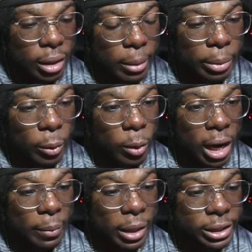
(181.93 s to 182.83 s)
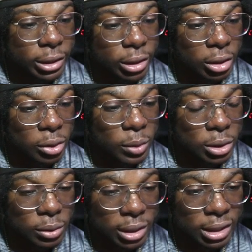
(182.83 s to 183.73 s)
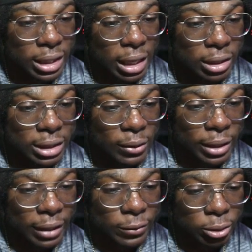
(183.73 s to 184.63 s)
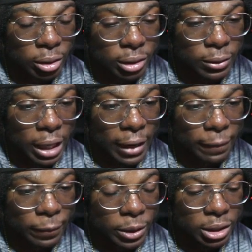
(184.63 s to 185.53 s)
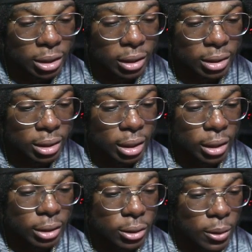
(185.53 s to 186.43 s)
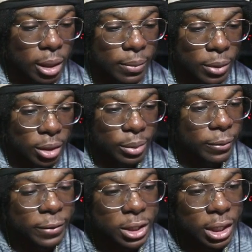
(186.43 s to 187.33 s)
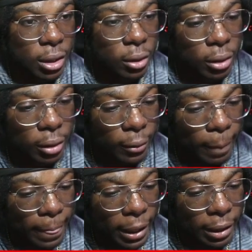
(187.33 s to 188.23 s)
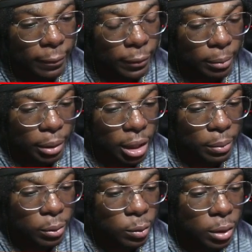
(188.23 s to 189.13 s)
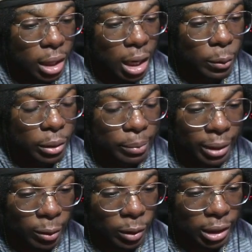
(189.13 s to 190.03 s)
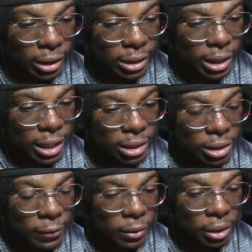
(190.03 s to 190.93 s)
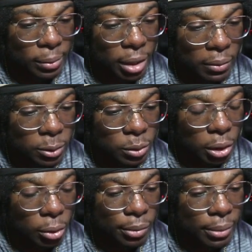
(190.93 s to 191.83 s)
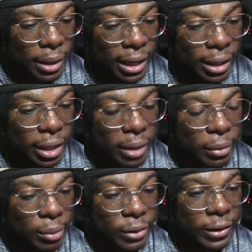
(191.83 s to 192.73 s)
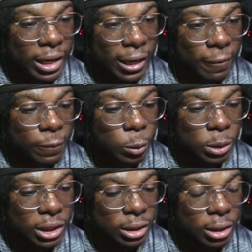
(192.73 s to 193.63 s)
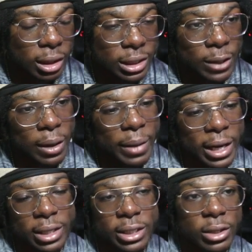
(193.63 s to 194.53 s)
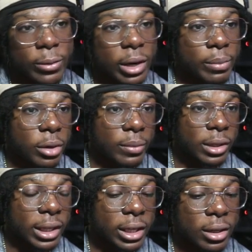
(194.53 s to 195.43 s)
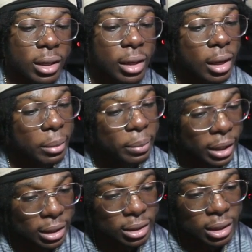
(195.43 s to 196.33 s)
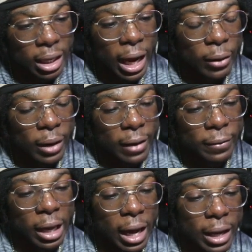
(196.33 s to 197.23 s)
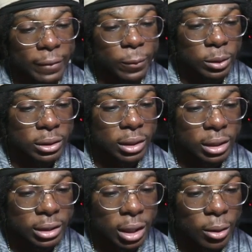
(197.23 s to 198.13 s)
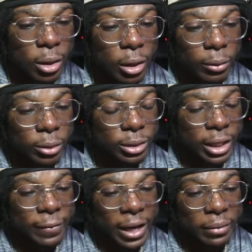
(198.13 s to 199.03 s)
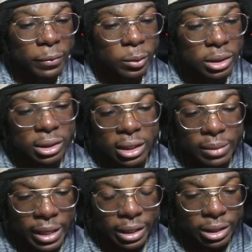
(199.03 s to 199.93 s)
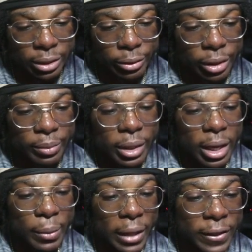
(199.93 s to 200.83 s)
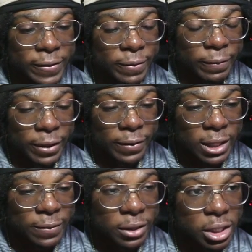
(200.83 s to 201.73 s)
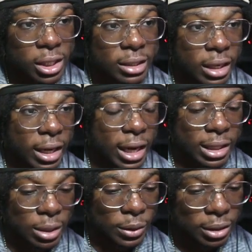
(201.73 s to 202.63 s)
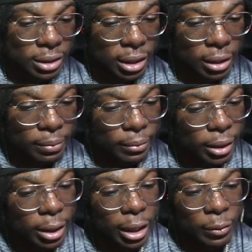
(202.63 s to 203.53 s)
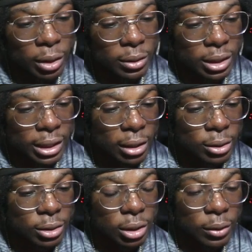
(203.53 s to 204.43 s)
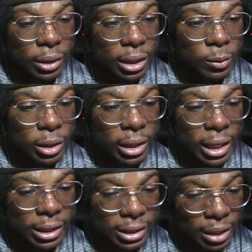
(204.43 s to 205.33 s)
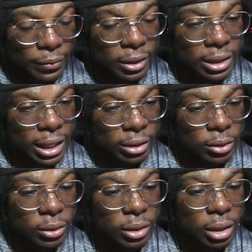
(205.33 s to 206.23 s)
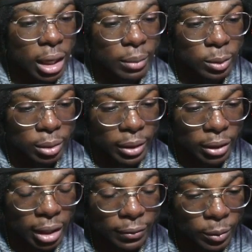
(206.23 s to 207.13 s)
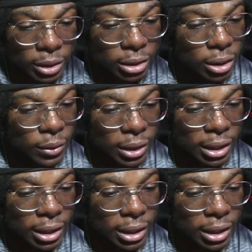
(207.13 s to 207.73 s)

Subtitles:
But what I'm actually going to do is use this guy because I only have Trunks at 3 stars. So I'm going to put Vegeta on. And then for the purple, I wouldn't bring one in this case because I feel like the purples would hold me back. Maybe if I had like a 14-star cell, I might consider it and put him on leader. But I don't have a high 14-star cell. Rose, if I had him 40 stars, I might consider him. And if this Vegeta Zenkai's, I would consider him. If we go to yellows, you don't need one except for the tag new unit. I'm talking about the other ones you don't need.